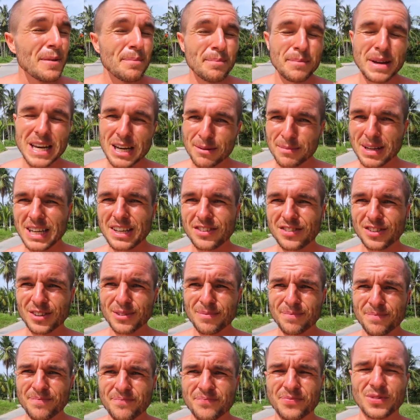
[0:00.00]

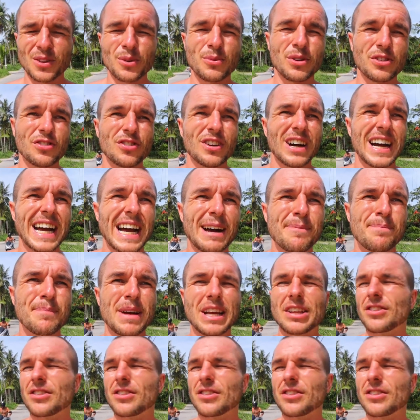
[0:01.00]
minimalism, which I have